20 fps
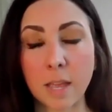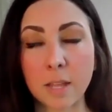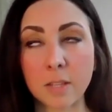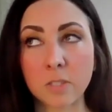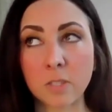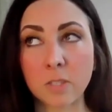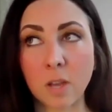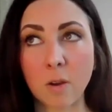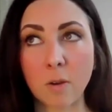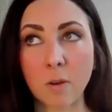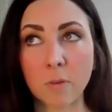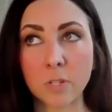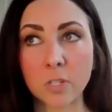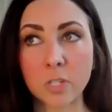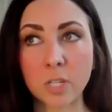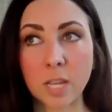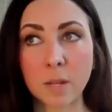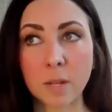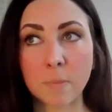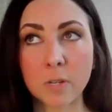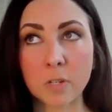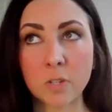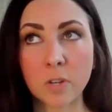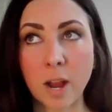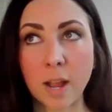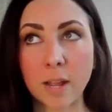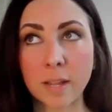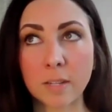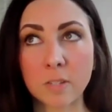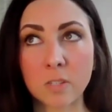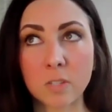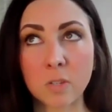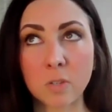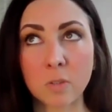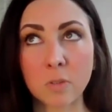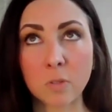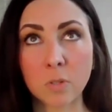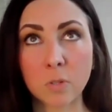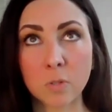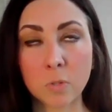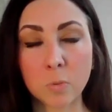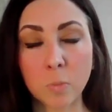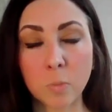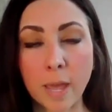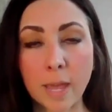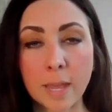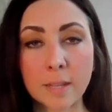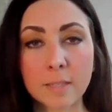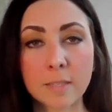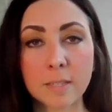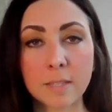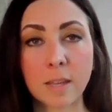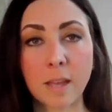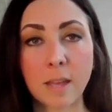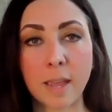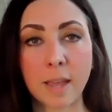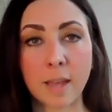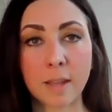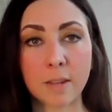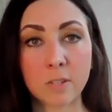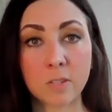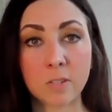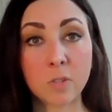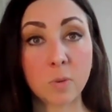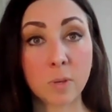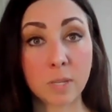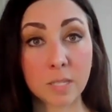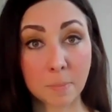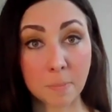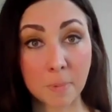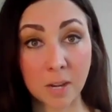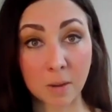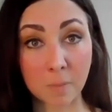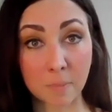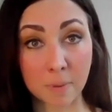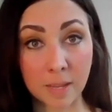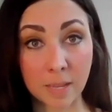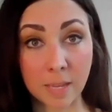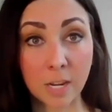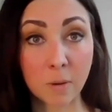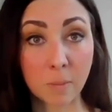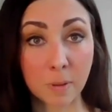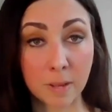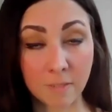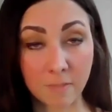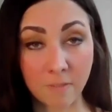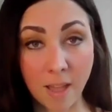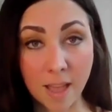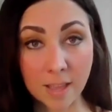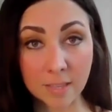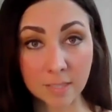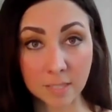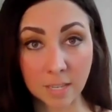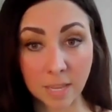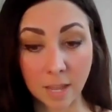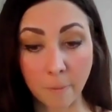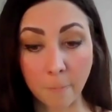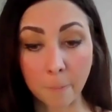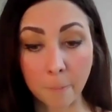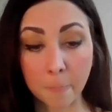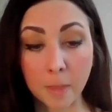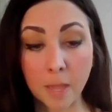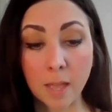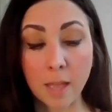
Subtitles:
And so she had been trying to lose weight and doing some intermittent fasting,